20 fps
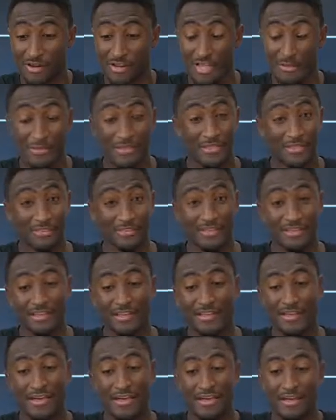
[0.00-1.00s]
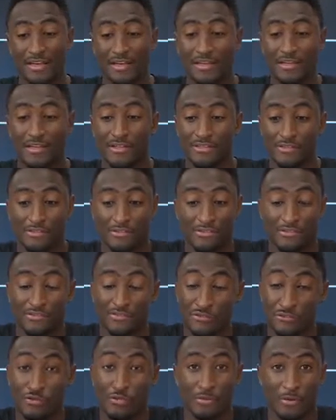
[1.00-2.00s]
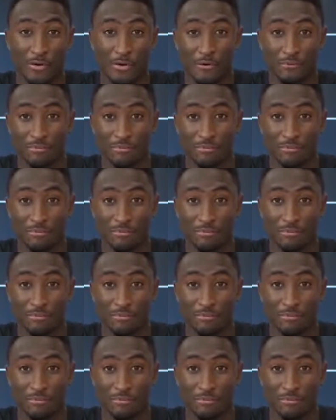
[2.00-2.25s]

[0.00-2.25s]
already? I mean, this thing is super